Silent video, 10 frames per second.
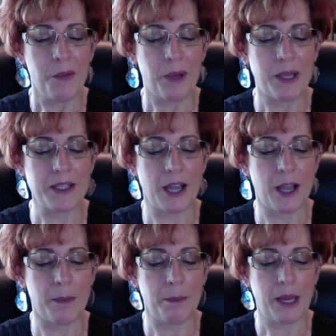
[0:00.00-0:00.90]
But
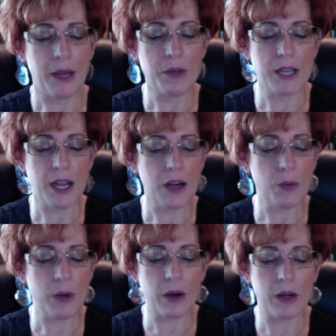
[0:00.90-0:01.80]
it was kind of
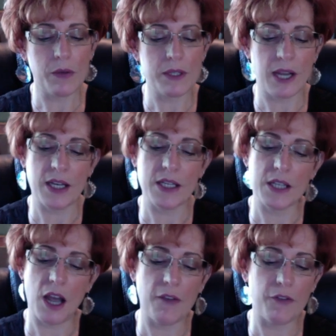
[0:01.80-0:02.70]
weird. It was kind of
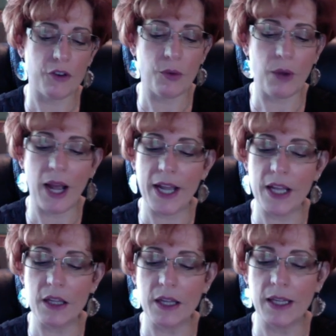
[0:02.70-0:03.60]
soft for a while.